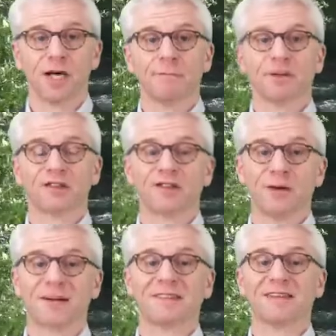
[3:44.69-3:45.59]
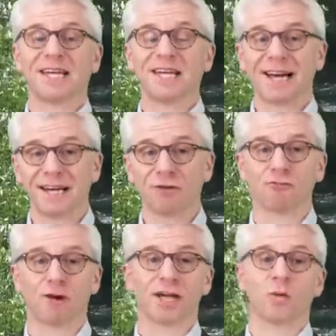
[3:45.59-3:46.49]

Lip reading: but so as to get it right